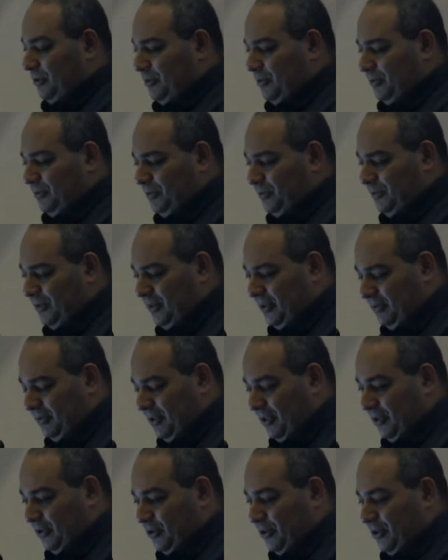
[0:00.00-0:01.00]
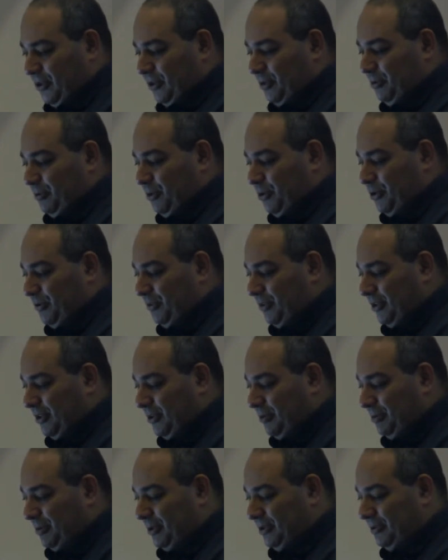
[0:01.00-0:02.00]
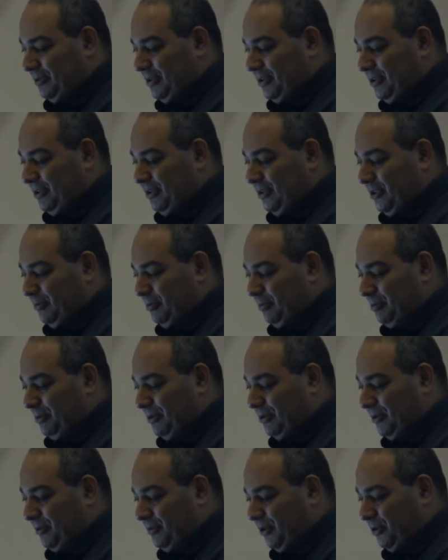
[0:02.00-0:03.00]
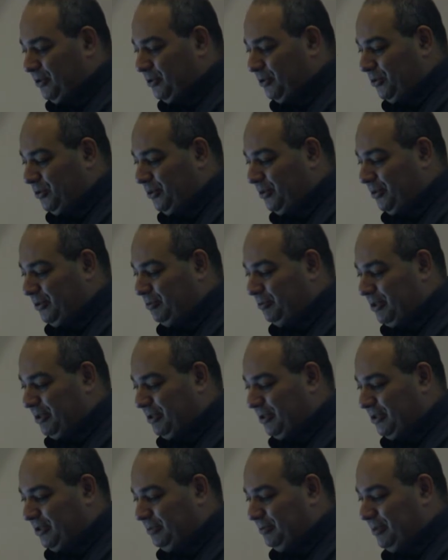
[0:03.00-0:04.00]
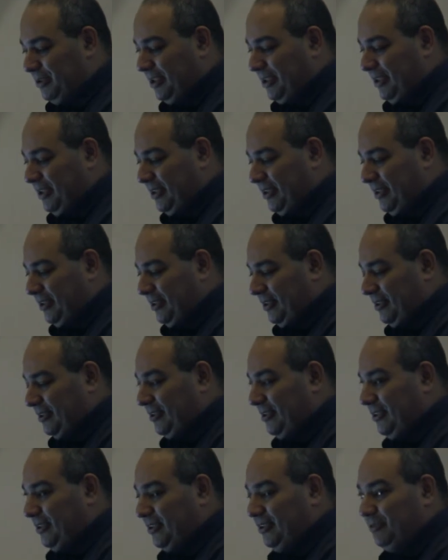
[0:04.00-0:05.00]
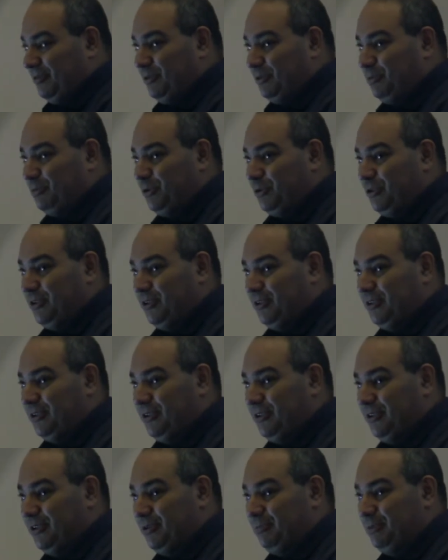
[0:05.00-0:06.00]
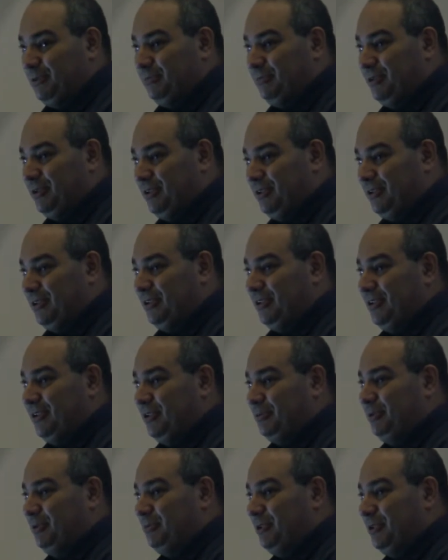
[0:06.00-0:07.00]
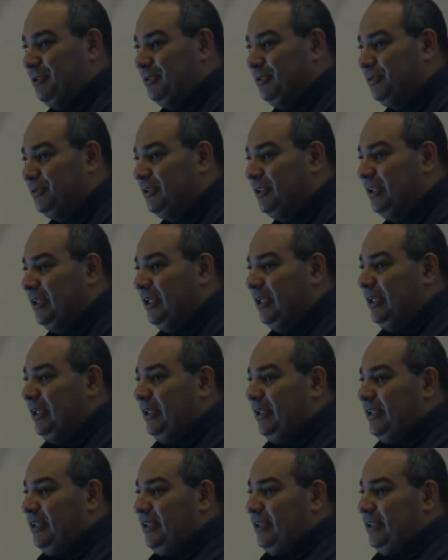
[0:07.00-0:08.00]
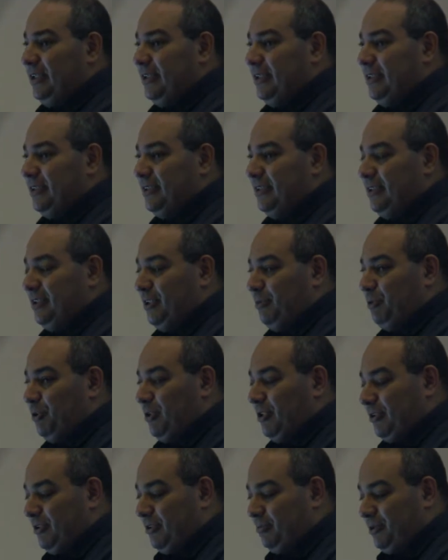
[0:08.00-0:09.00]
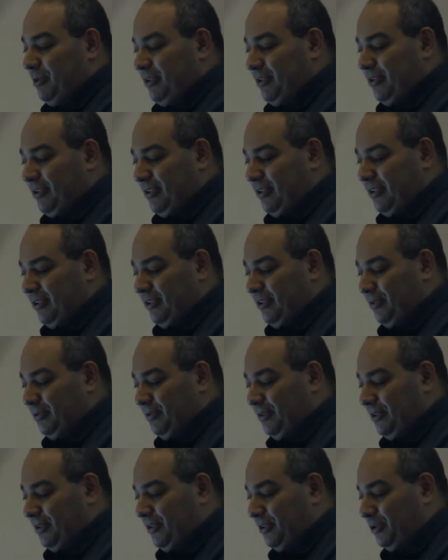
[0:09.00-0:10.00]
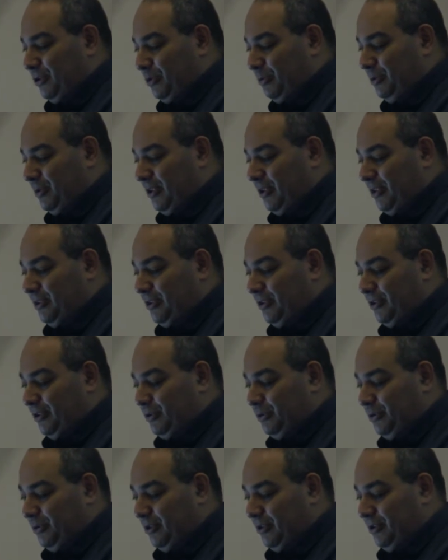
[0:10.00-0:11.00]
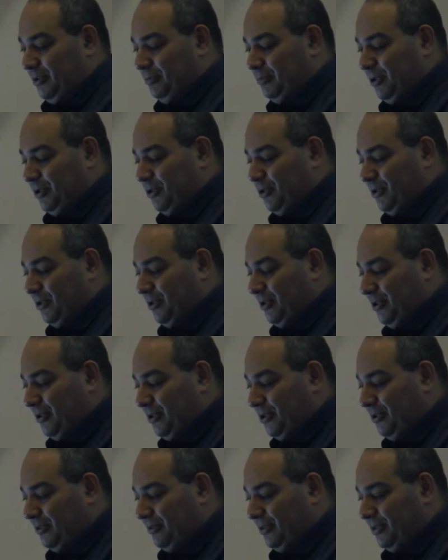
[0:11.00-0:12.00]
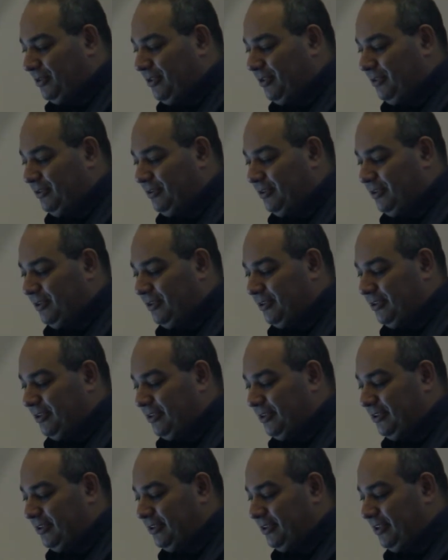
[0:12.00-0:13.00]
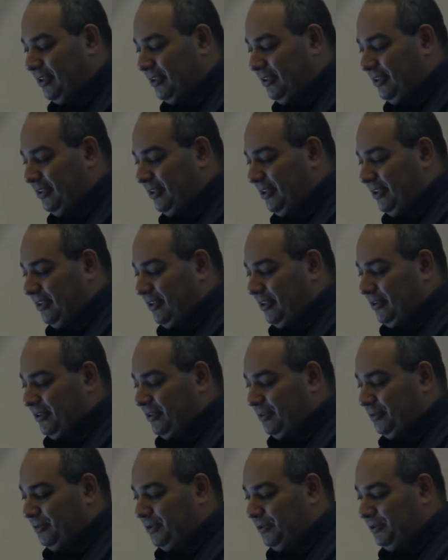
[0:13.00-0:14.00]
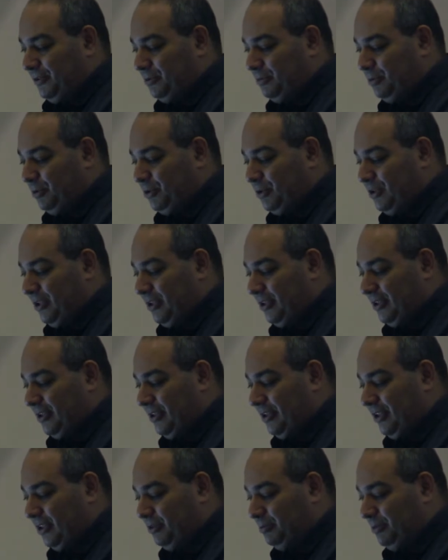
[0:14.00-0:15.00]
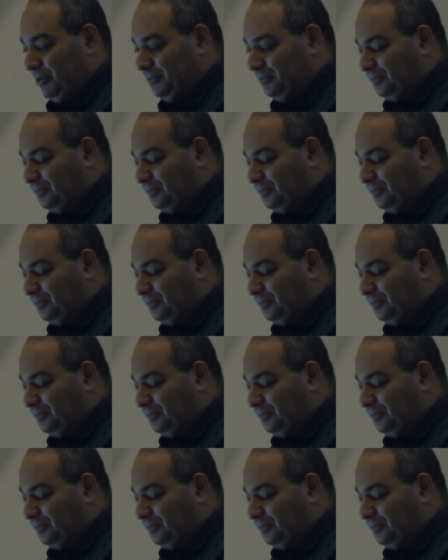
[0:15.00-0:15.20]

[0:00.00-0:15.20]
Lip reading: in the memory. That's why they are very high productive comparing against malloc, and if you have an opportunity to apply them somewhere, they usually applied. Custom allocators, there's a lot of literature on that and research articles, various algorithms.